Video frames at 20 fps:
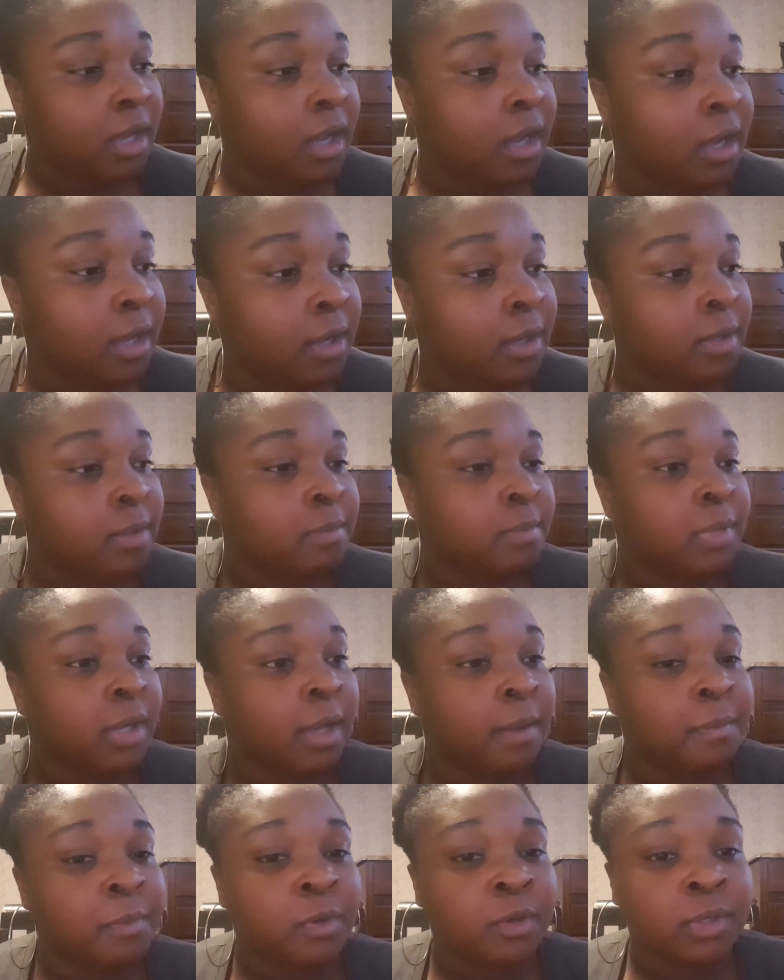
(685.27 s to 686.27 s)

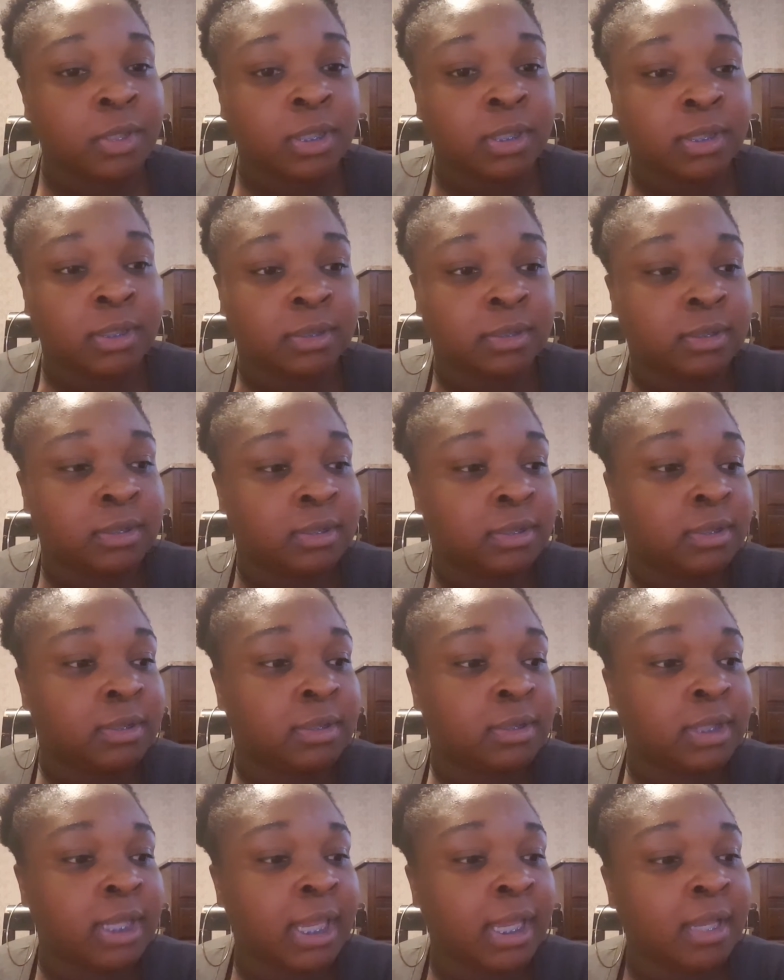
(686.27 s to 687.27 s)
I'm going to
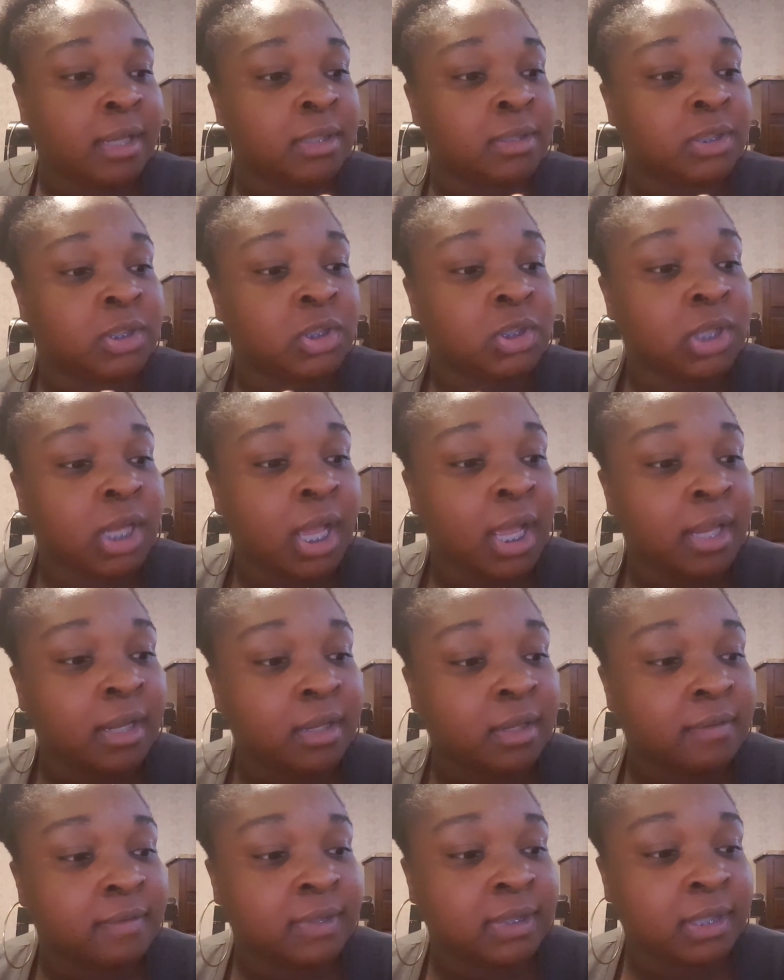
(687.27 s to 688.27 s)
take a shot
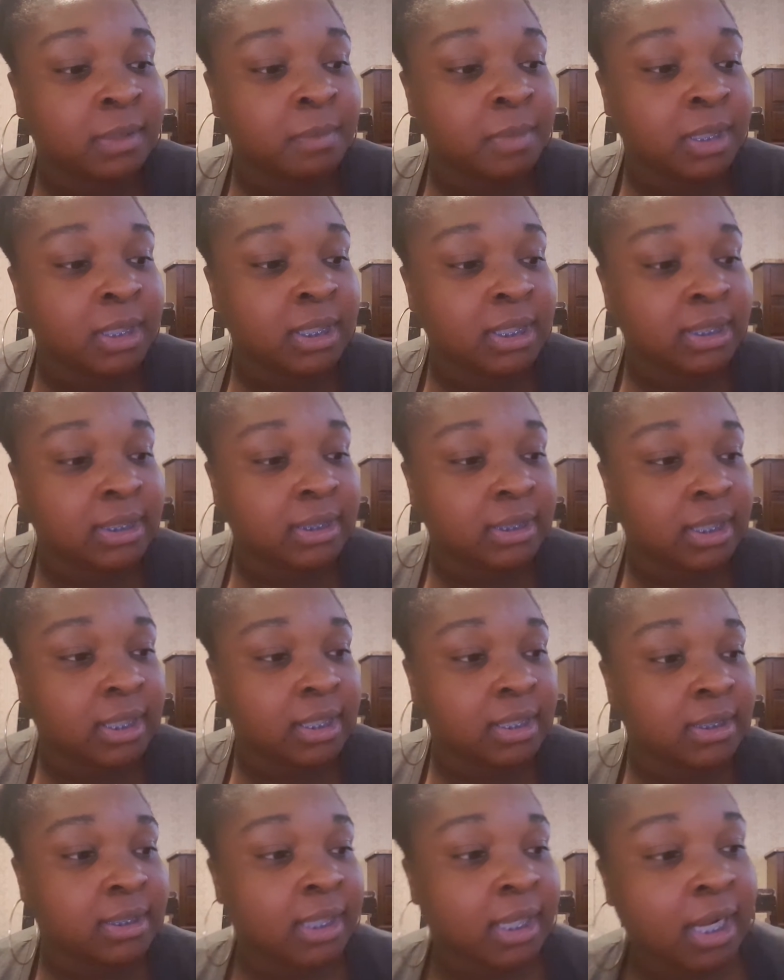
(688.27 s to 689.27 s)
of some of these
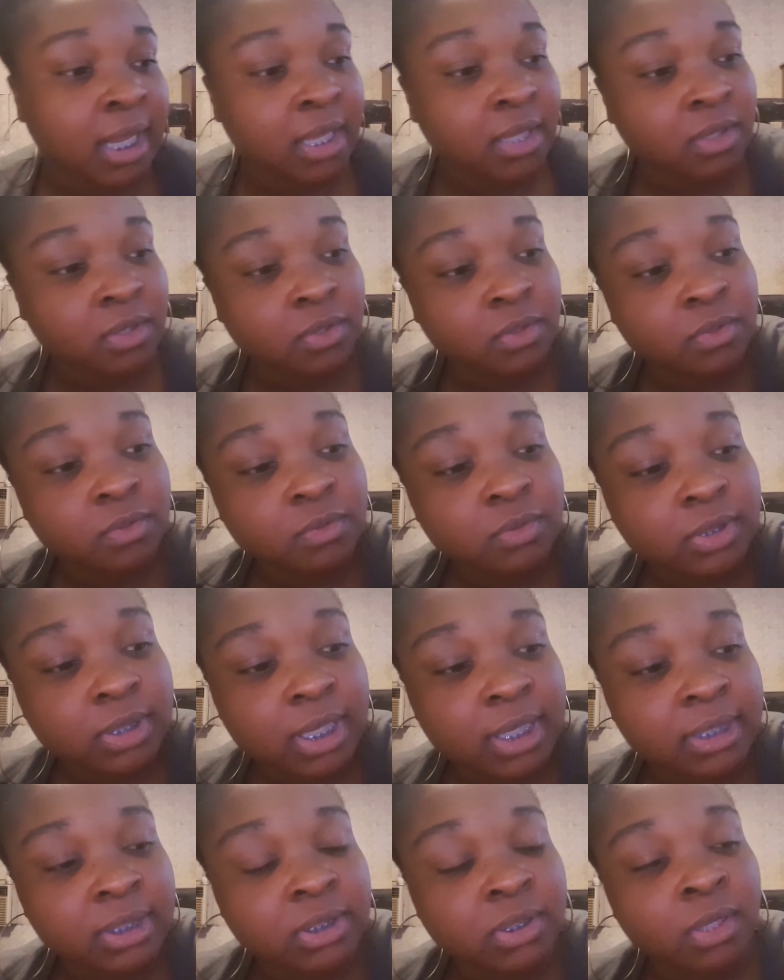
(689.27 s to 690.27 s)
things that I use.
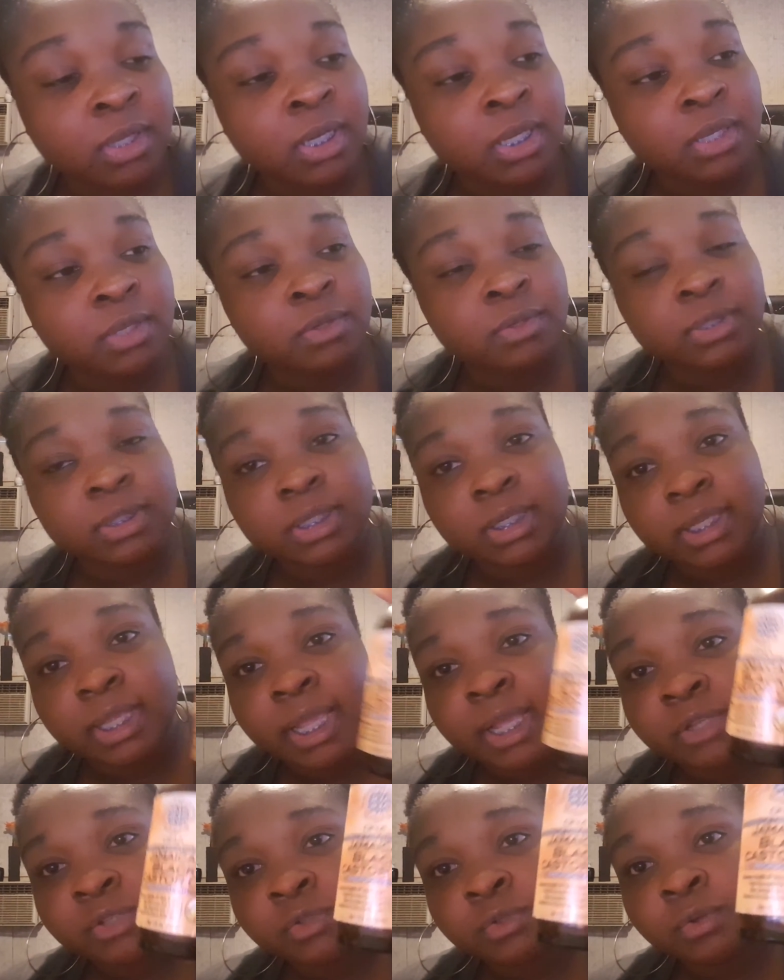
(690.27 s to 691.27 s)
I started using the
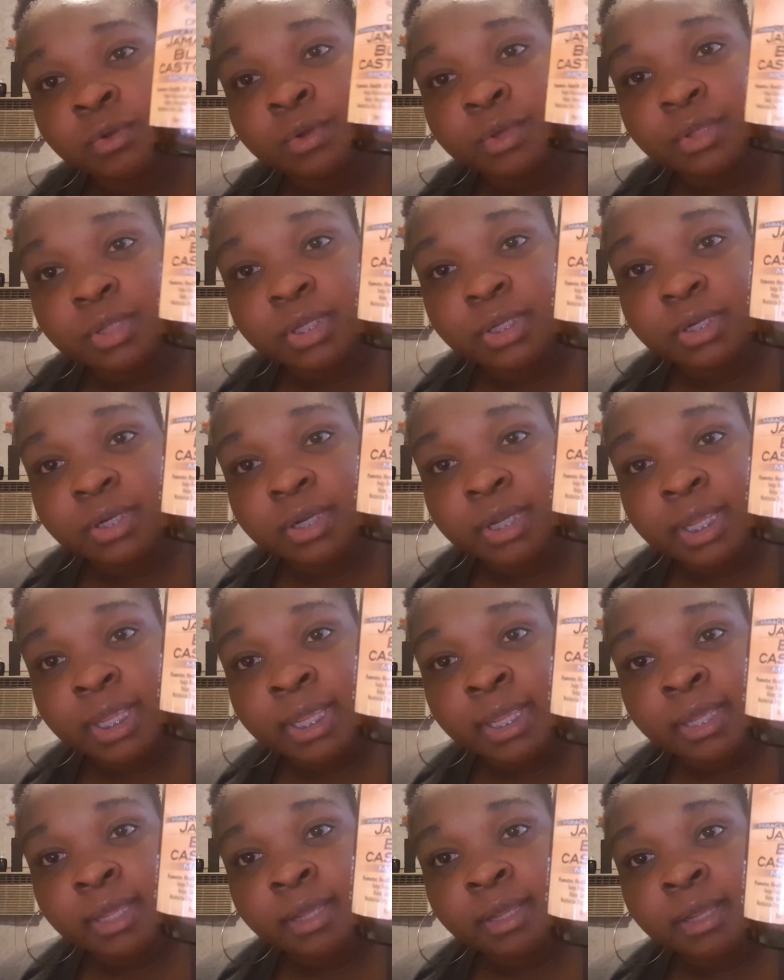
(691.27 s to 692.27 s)
castor oil in her
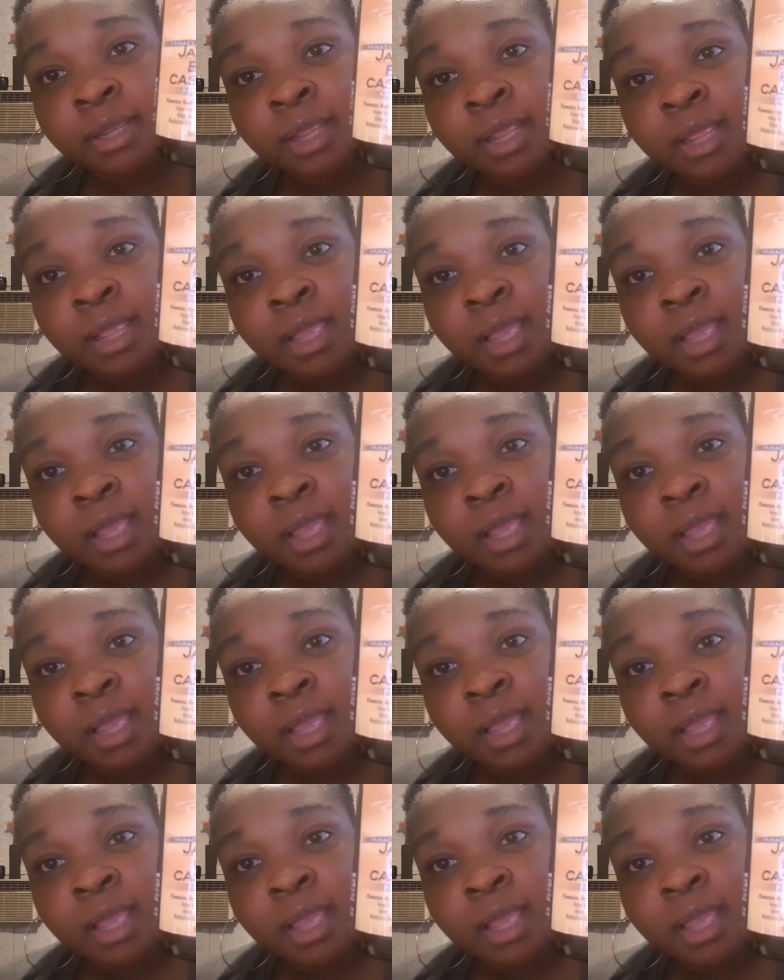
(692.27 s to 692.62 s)
hair.